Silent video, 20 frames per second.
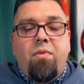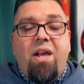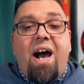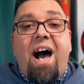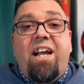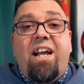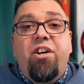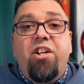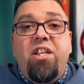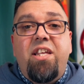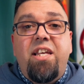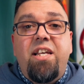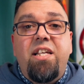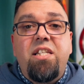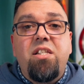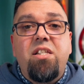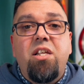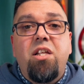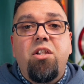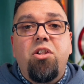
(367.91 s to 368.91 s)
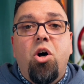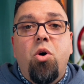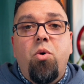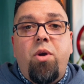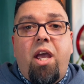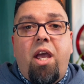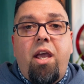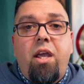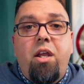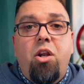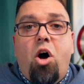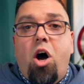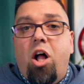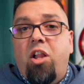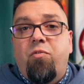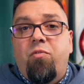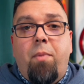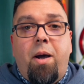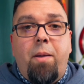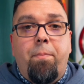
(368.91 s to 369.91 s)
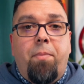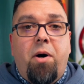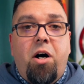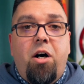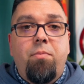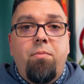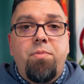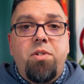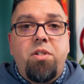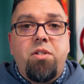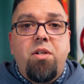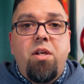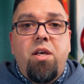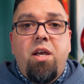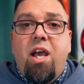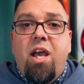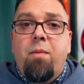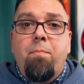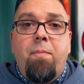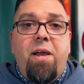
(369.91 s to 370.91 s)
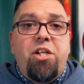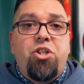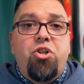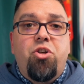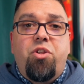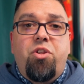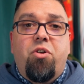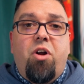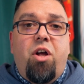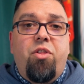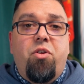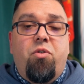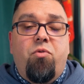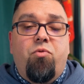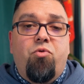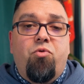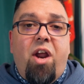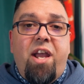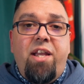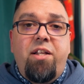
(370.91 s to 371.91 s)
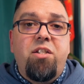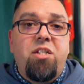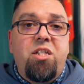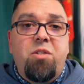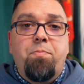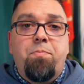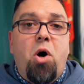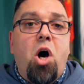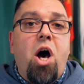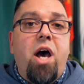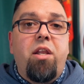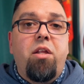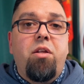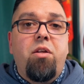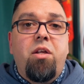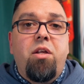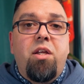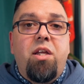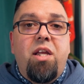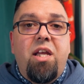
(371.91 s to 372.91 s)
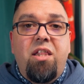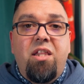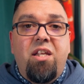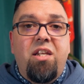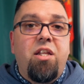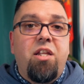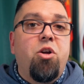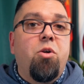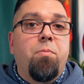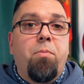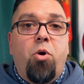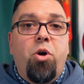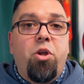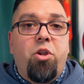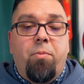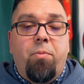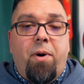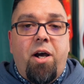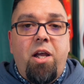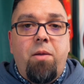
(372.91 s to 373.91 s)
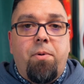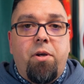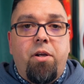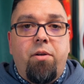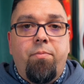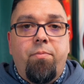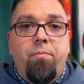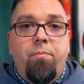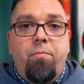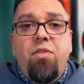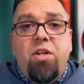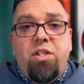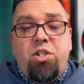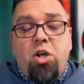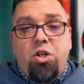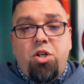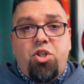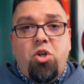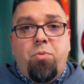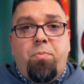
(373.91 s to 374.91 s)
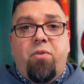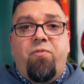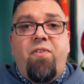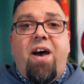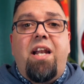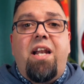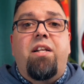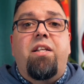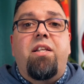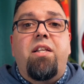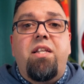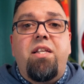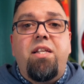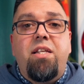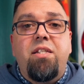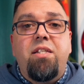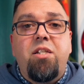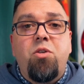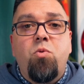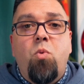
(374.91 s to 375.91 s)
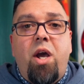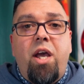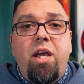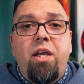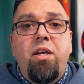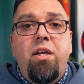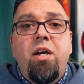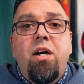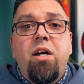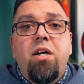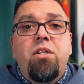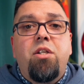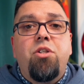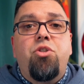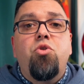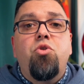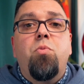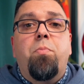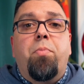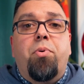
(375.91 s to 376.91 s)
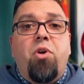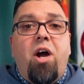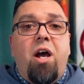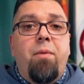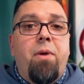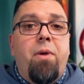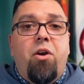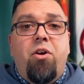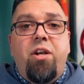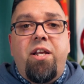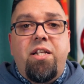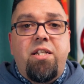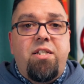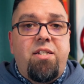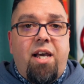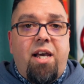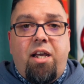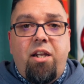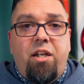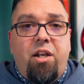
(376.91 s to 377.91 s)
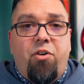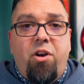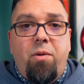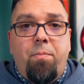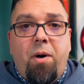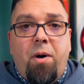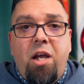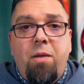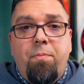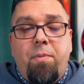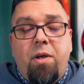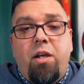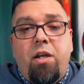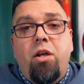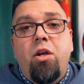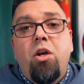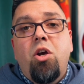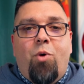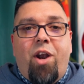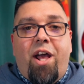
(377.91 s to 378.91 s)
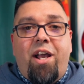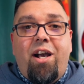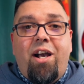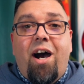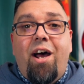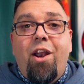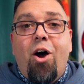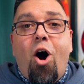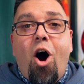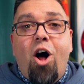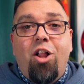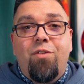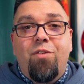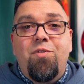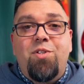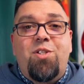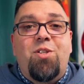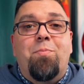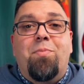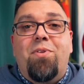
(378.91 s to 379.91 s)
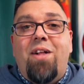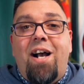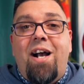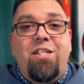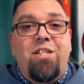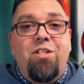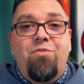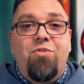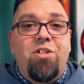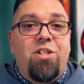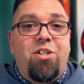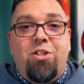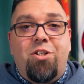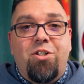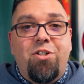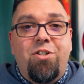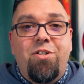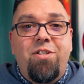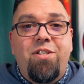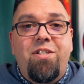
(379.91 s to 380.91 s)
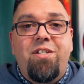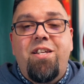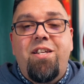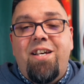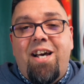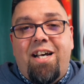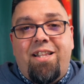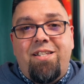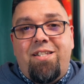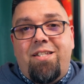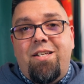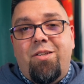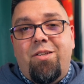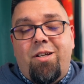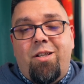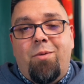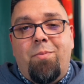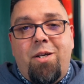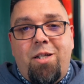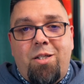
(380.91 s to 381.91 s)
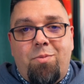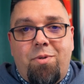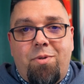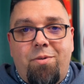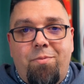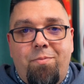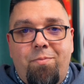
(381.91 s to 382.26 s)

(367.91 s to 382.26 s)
I could easily locate all of my pumps and make sure they're on the right spot in the near boiler piping. This also provided an easy way to do primary and secondary piping when I cut all of the supplies and returns at the ceiling of the basement.